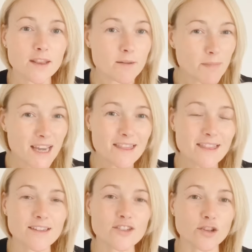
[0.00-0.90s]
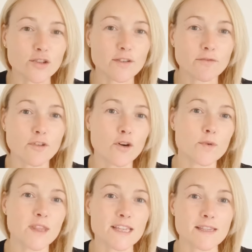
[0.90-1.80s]
The main things you're looking for
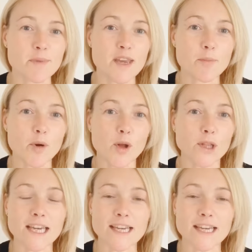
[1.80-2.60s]
with these people